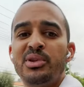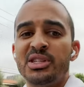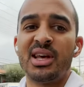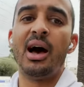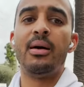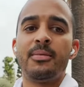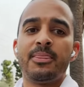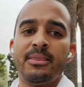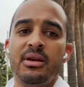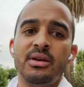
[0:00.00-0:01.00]
Peace out.
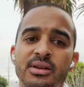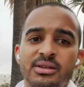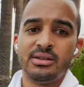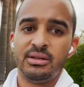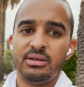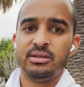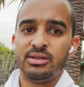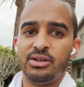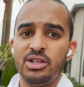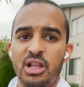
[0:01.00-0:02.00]

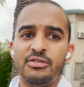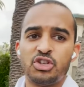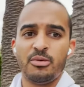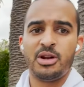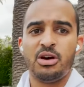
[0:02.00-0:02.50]
Don't you love Sherman